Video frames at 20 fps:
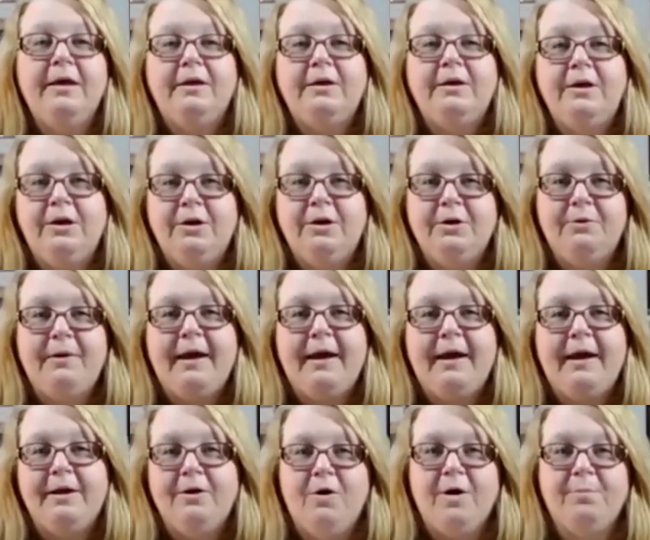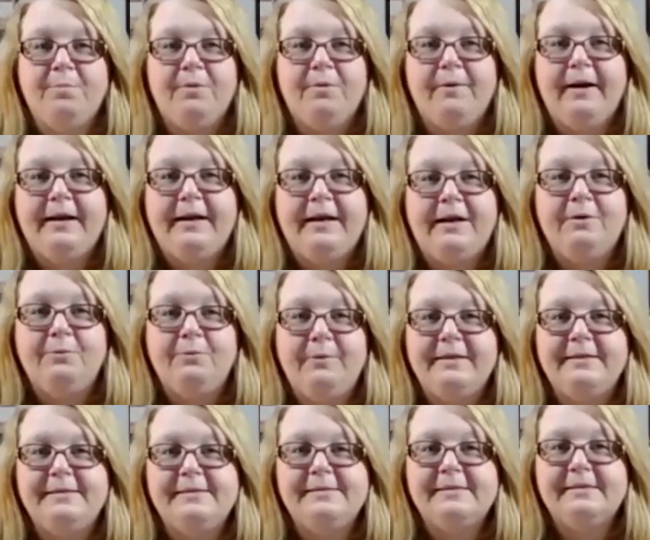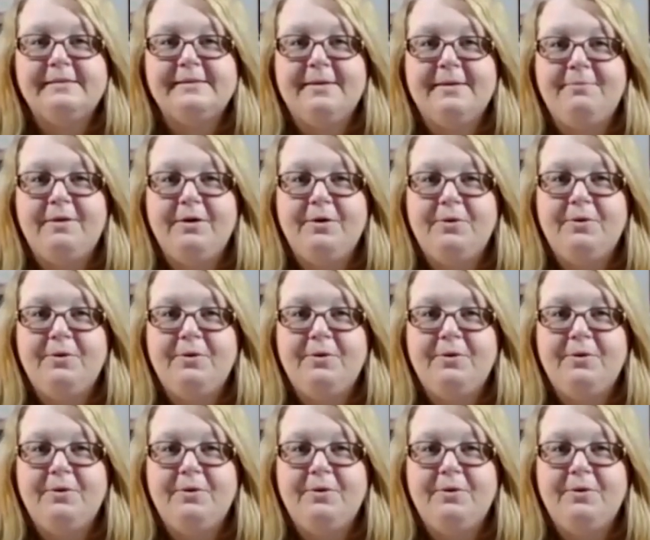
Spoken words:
new and incorporate it with something